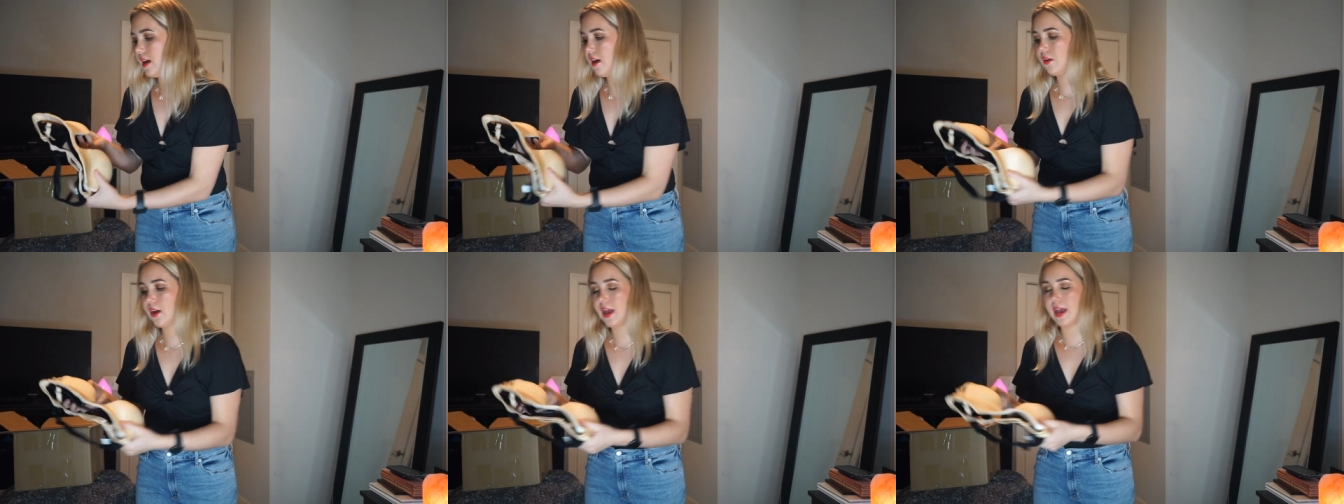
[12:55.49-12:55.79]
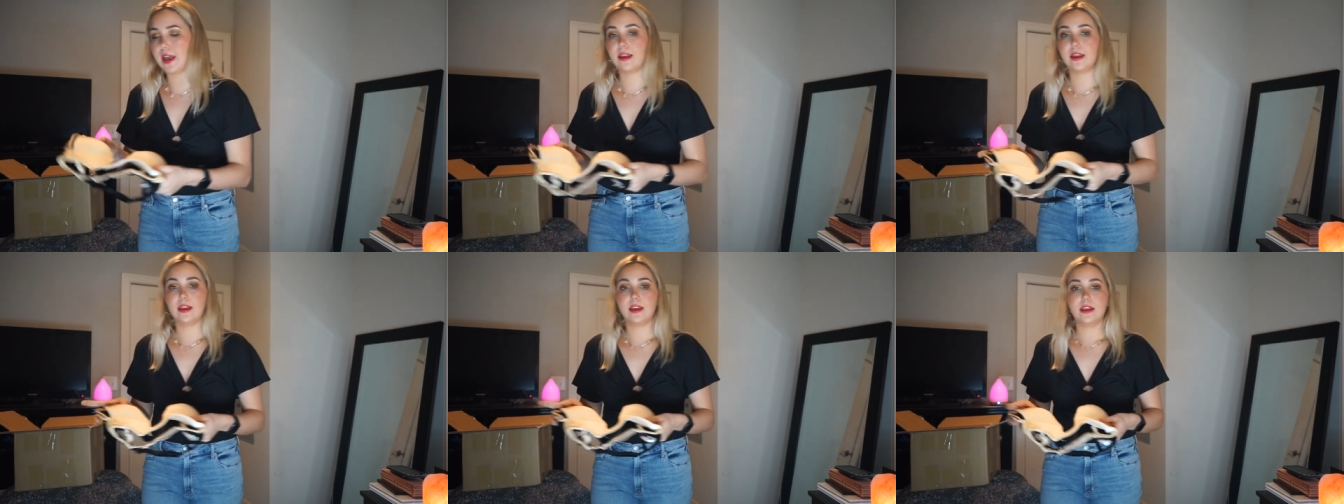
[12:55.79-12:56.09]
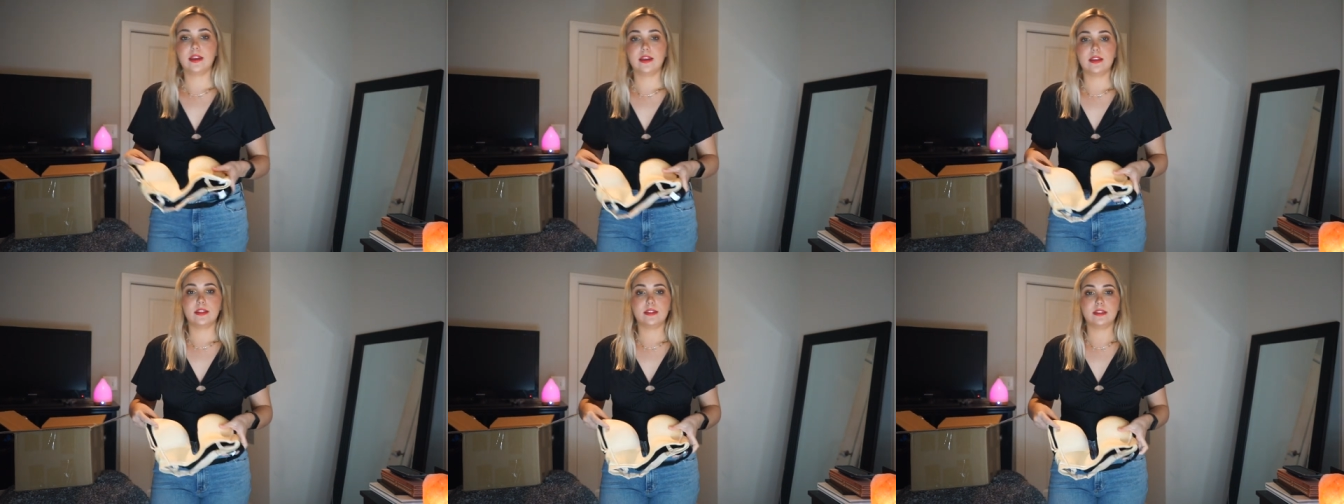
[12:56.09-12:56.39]
Okay,
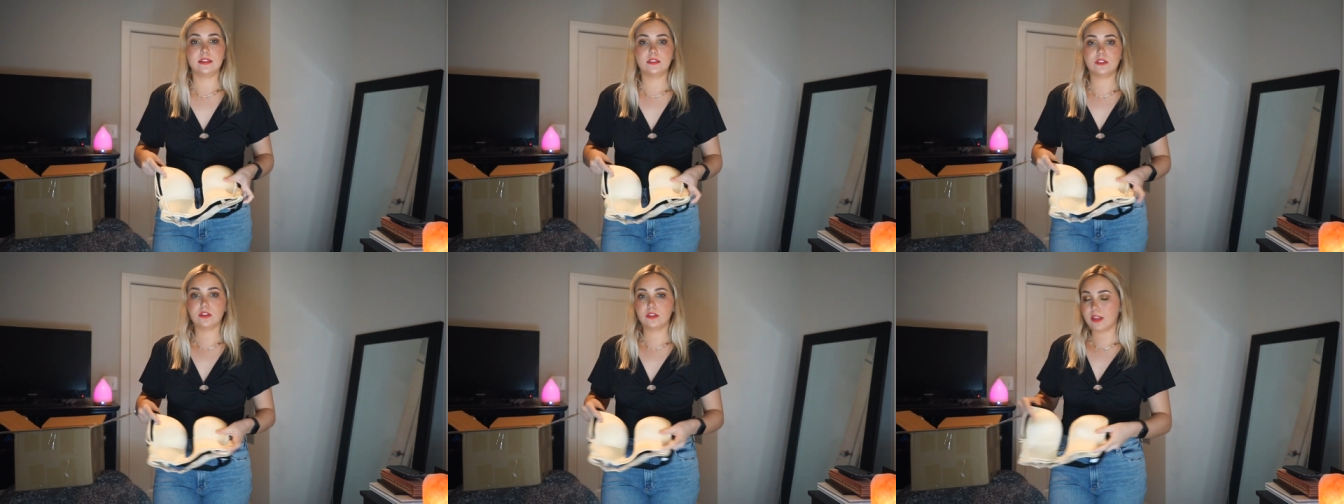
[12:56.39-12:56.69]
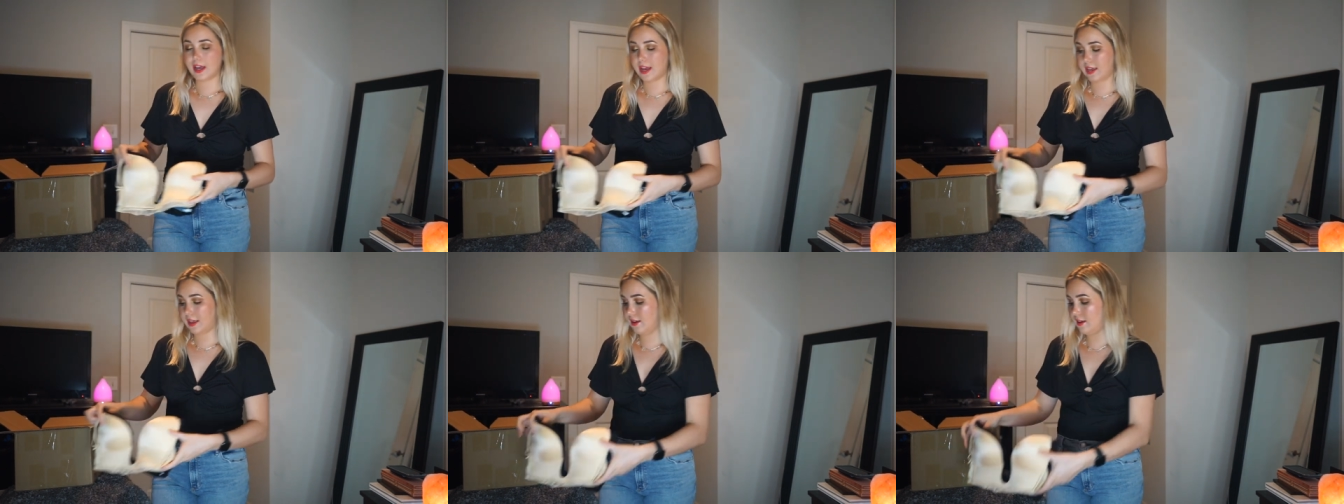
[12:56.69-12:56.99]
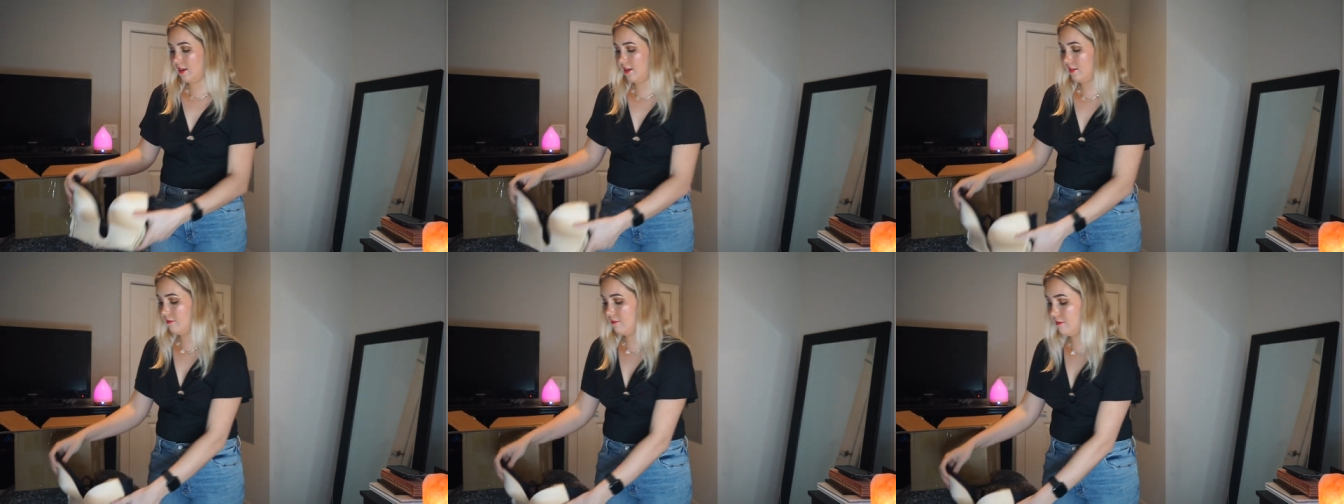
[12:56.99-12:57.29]
these are
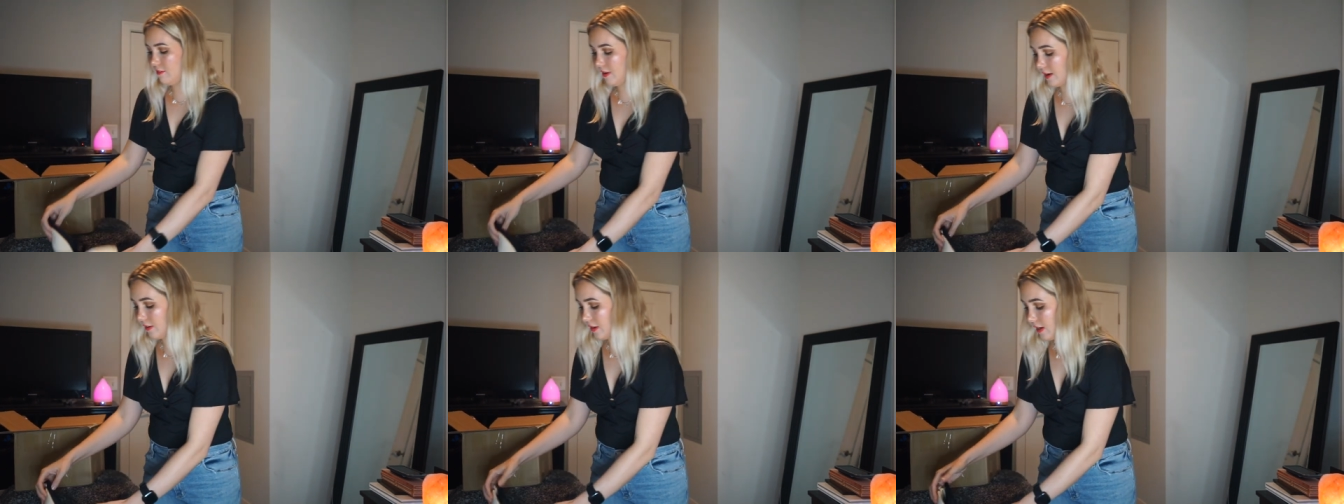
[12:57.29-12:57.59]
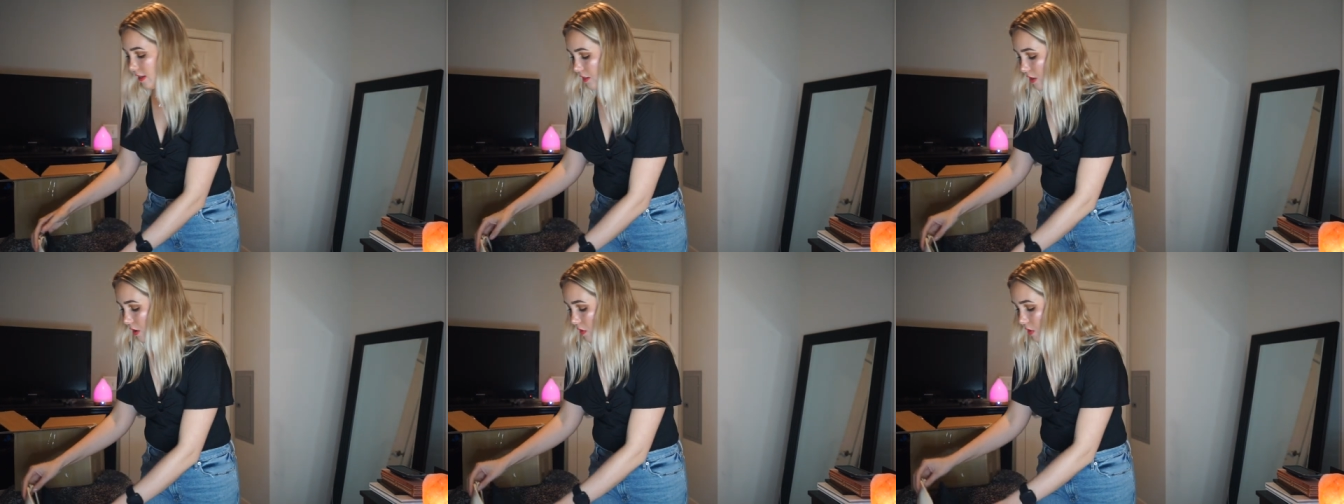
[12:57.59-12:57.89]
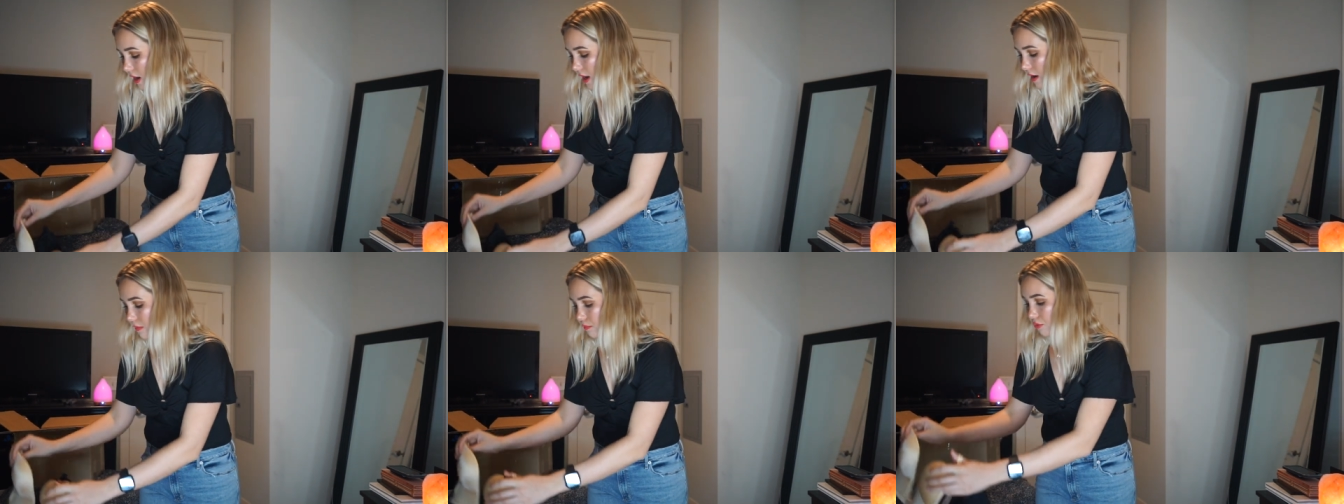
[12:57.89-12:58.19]
like very
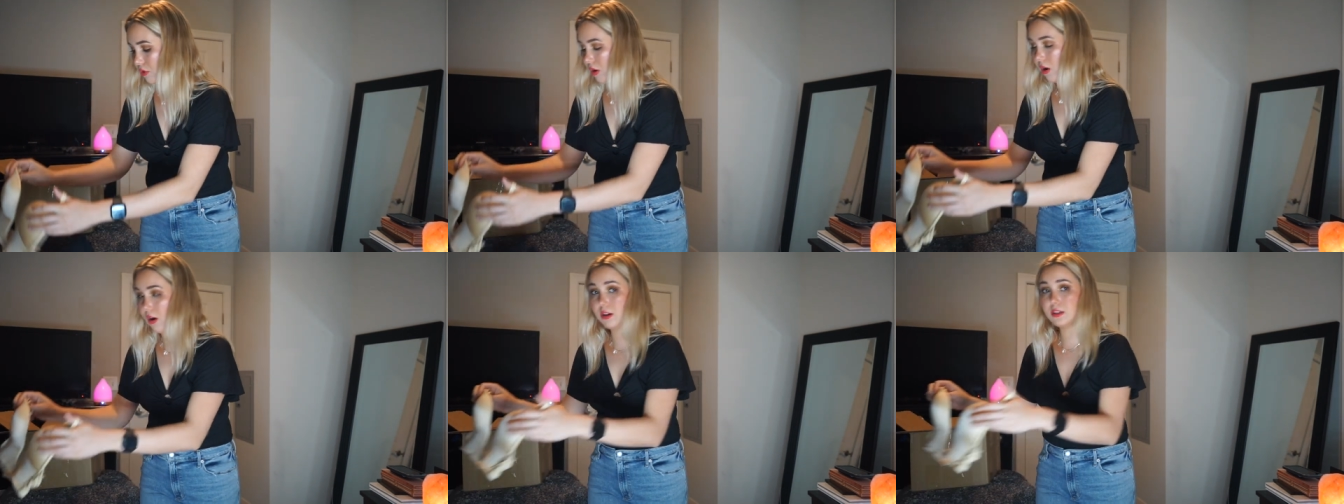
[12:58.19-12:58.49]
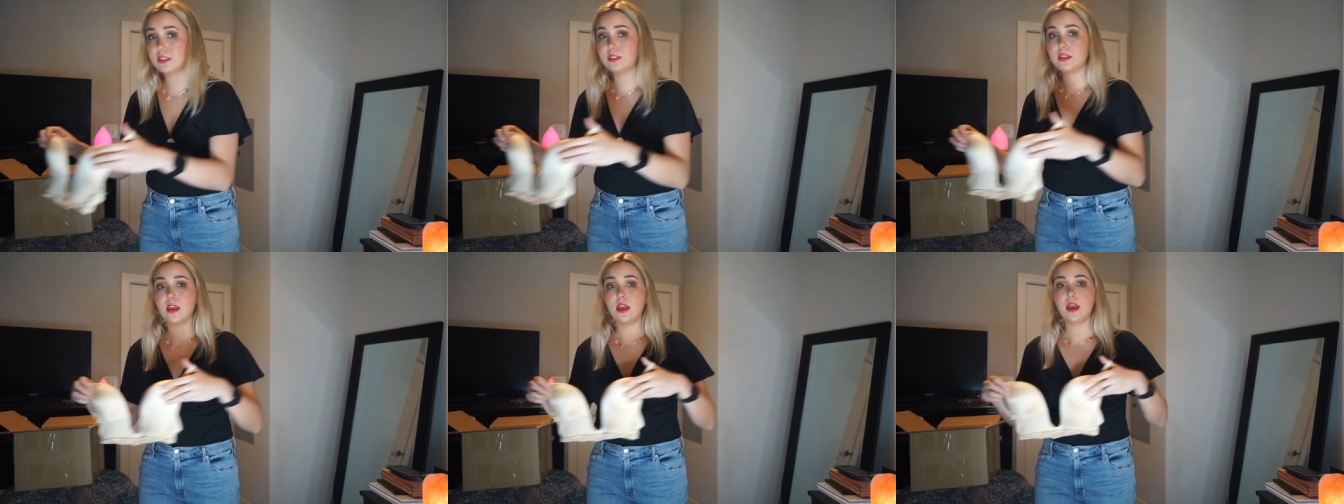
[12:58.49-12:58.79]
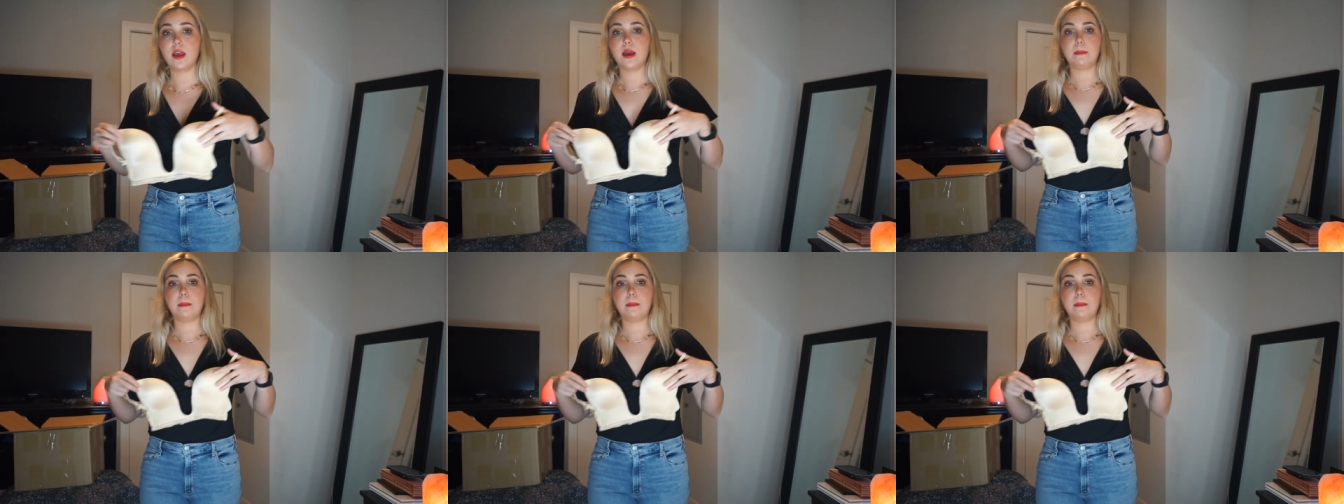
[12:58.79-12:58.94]
low cut bras,